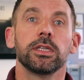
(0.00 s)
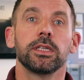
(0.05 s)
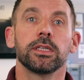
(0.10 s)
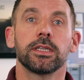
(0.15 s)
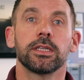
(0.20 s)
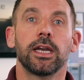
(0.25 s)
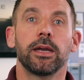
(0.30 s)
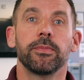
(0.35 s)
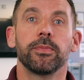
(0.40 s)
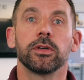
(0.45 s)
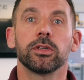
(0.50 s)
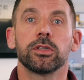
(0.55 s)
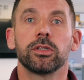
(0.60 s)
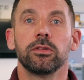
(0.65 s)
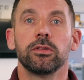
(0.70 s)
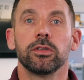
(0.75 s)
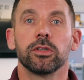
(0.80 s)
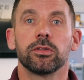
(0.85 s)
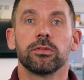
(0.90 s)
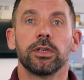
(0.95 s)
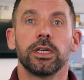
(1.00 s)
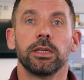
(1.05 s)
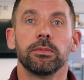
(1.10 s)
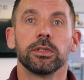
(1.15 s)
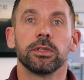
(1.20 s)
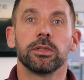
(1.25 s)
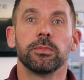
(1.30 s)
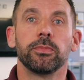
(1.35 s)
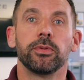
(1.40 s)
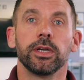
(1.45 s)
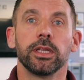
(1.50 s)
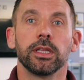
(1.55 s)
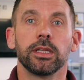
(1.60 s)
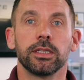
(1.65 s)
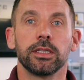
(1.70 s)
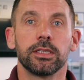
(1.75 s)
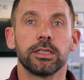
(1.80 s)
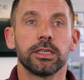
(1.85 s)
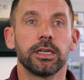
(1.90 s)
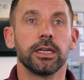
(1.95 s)
this app, our students were able to bring their
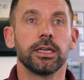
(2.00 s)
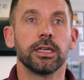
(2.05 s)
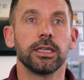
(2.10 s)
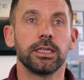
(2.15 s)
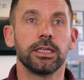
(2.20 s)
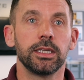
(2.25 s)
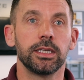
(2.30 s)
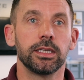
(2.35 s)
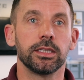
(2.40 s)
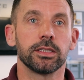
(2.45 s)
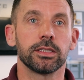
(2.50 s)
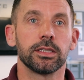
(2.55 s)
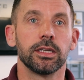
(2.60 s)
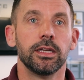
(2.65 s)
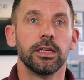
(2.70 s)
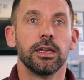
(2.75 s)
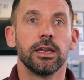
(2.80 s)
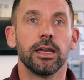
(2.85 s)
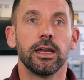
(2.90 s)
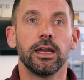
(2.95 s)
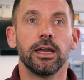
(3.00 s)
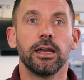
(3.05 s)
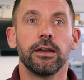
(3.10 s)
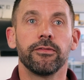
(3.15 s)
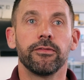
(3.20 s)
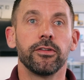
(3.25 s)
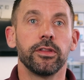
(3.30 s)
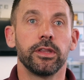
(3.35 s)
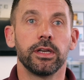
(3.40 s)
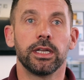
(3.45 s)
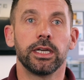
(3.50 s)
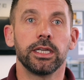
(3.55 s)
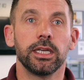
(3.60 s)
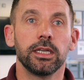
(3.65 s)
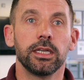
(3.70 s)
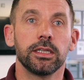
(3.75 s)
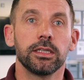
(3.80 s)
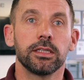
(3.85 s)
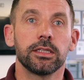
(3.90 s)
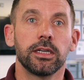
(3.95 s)
design ideas for their
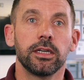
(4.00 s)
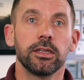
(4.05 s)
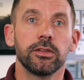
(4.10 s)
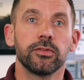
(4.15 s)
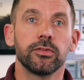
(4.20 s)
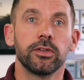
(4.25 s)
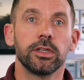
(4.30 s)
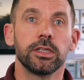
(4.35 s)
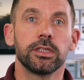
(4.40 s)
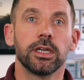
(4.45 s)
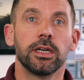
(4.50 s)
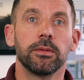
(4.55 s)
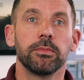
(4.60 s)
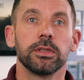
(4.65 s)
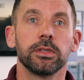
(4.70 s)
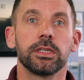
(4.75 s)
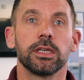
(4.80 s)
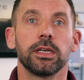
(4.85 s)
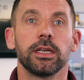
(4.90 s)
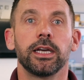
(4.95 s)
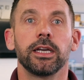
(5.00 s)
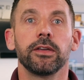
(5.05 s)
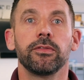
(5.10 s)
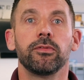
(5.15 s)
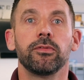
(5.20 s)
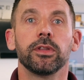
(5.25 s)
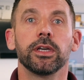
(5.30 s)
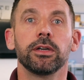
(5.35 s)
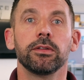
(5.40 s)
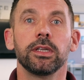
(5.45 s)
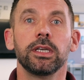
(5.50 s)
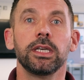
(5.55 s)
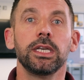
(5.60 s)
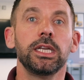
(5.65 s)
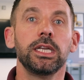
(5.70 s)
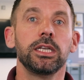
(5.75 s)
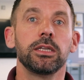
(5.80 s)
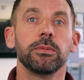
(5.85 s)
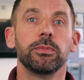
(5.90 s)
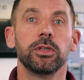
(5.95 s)
lighting designs, for example, to life without the
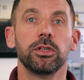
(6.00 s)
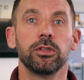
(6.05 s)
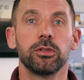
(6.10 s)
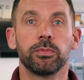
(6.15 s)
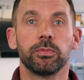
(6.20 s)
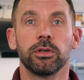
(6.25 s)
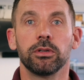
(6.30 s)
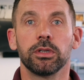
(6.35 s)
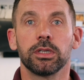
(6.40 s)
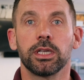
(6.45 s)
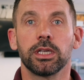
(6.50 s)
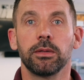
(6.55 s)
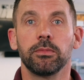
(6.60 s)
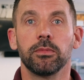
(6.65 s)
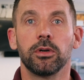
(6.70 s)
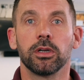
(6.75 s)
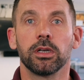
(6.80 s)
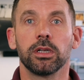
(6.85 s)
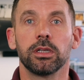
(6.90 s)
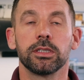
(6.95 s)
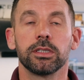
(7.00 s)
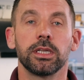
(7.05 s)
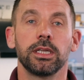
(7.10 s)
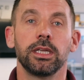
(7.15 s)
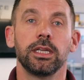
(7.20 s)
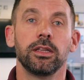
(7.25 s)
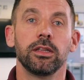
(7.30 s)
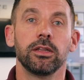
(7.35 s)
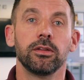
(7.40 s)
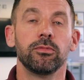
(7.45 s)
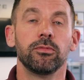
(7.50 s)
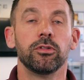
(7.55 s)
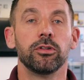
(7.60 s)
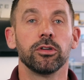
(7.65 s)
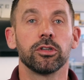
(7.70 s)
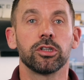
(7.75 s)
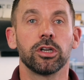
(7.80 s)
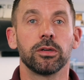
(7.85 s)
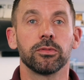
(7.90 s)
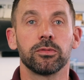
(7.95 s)
need to produce prototype models in the
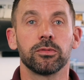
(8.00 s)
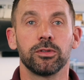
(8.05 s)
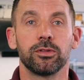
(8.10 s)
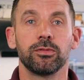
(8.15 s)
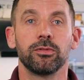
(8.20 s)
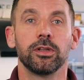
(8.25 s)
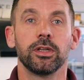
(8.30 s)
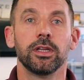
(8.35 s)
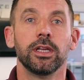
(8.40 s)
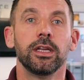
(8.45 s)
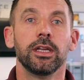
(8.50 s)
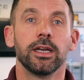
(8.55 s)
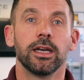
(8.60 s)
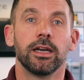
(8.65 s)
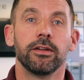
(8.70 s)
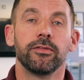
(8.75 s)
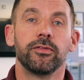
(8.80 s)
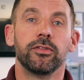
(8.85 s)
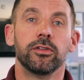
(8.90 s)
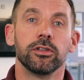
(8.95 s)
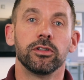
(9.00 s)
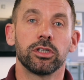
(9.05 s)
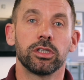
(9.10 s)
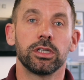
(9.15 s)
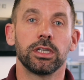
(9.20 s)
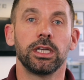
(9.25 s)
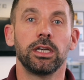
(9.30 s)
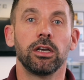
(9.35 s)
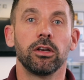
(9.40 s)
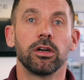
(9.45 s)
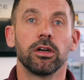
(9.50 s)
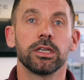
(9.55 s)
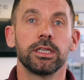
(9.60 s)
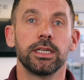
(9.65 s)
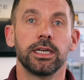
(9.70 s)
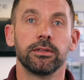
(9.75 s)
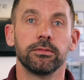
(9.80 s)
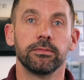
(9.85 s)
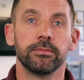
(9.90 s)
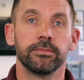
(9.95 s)
workshops which were unfortunately locked
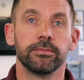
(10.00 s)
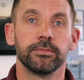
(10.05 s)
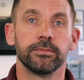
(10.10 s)
down.